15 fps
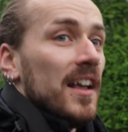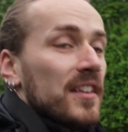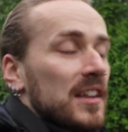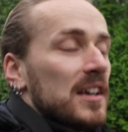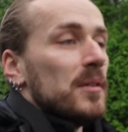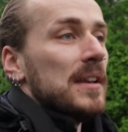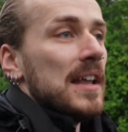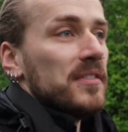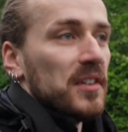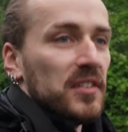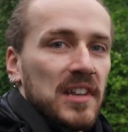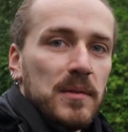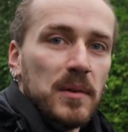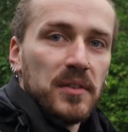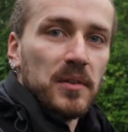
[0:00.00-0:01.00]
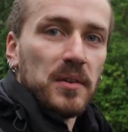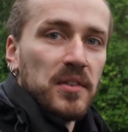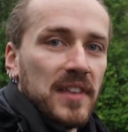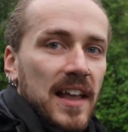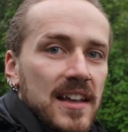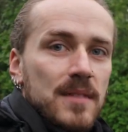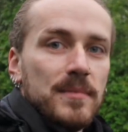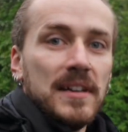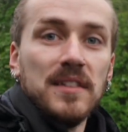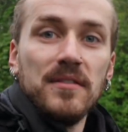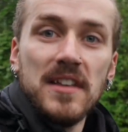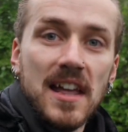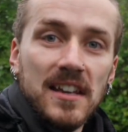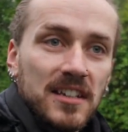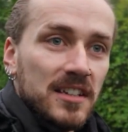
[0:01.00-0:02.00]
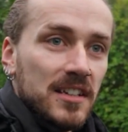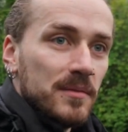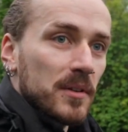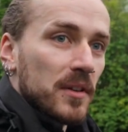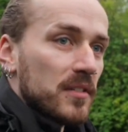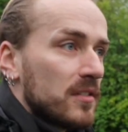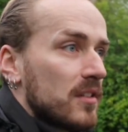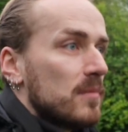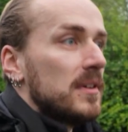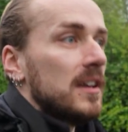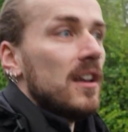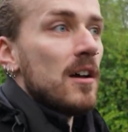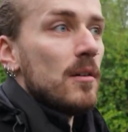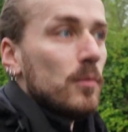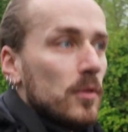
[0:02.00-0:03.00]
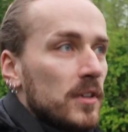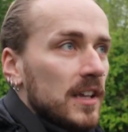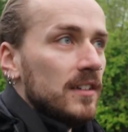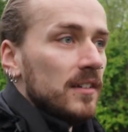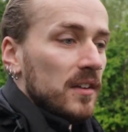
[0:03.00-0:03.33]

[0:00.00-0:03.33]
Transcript: So we'll have to see what sort of state I'm in at the end, because there's going to be a lot of walking.